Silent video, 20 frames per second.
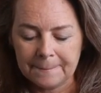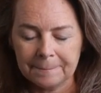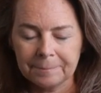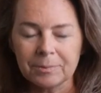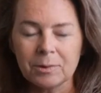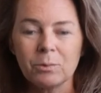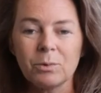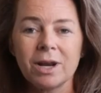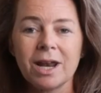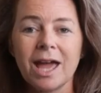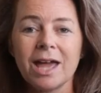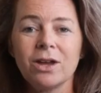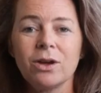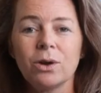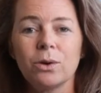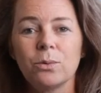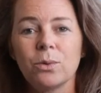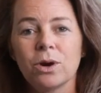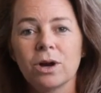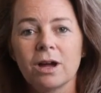when I go
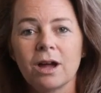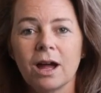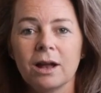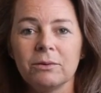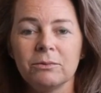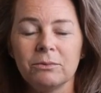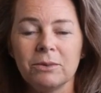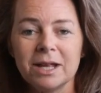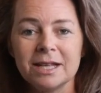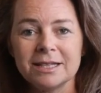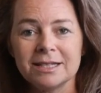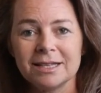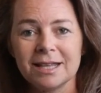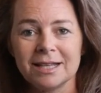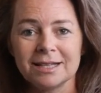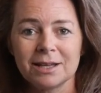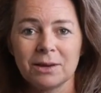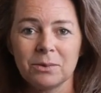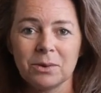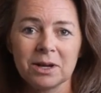to work on
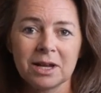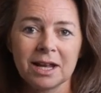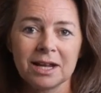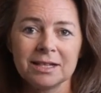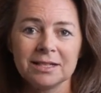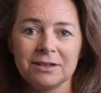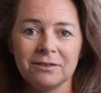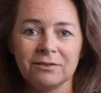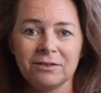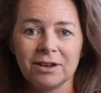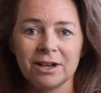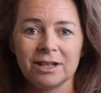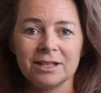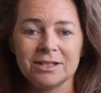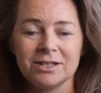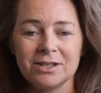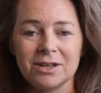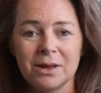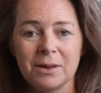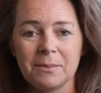Wednesdays, I work at a
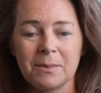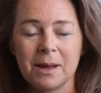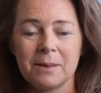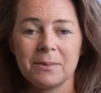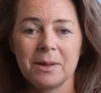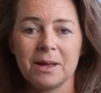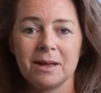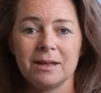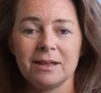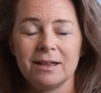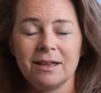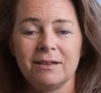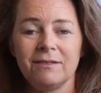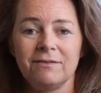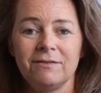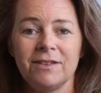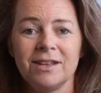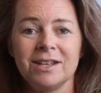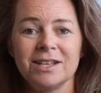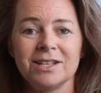different gym. I'm a
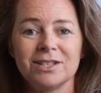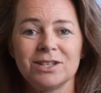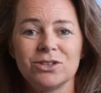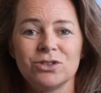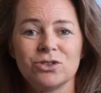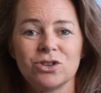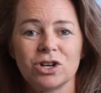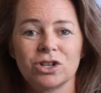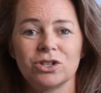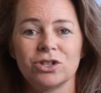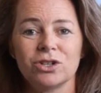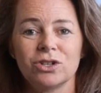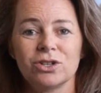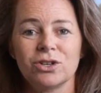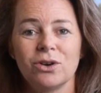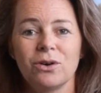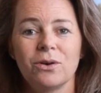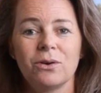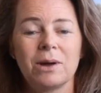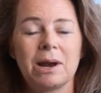fitness instructor,
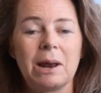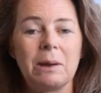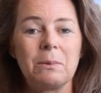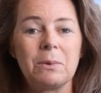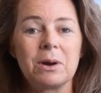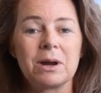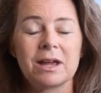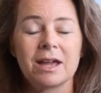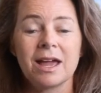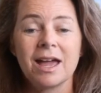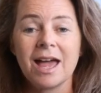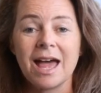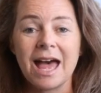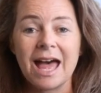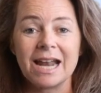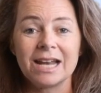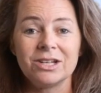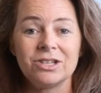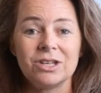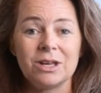so when I work
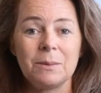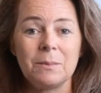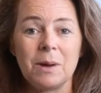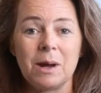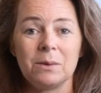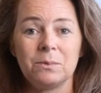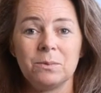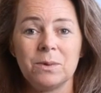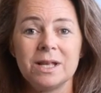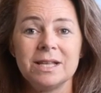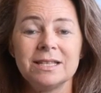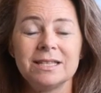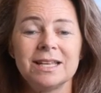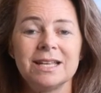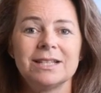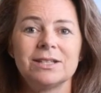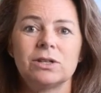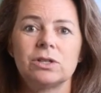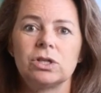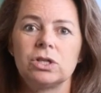at a gym on
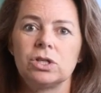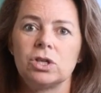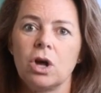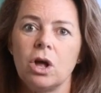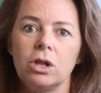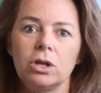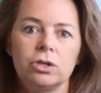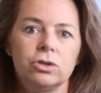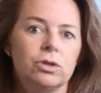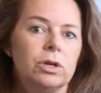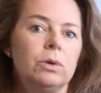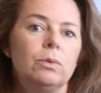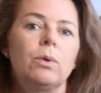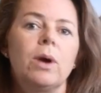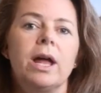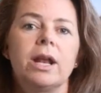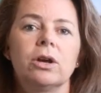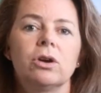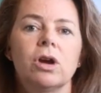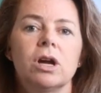Wednesdays, there's a Dollar Tree
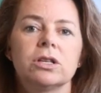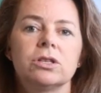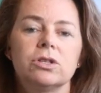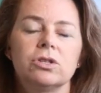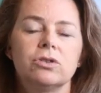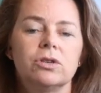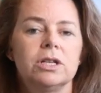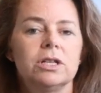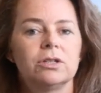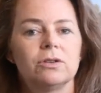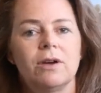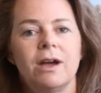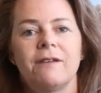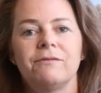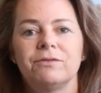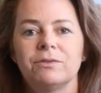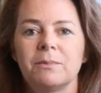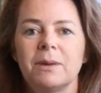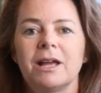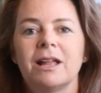right across the street. So
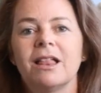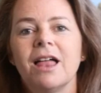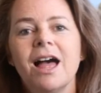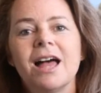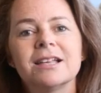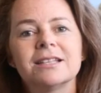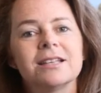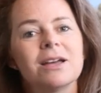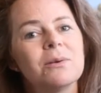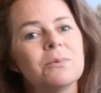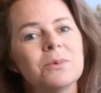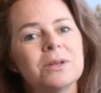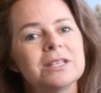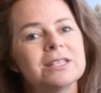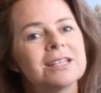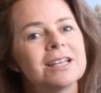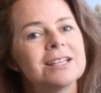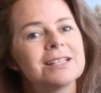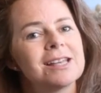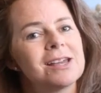after my class on
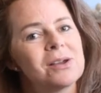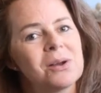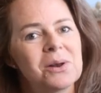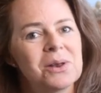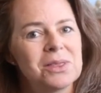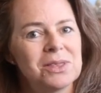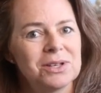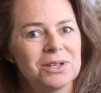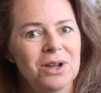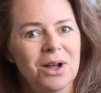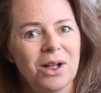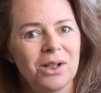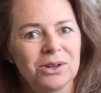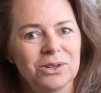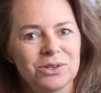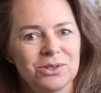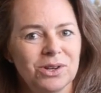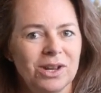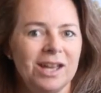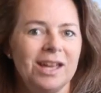Wednesdays, I go to the Dollar
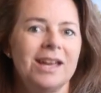Tree.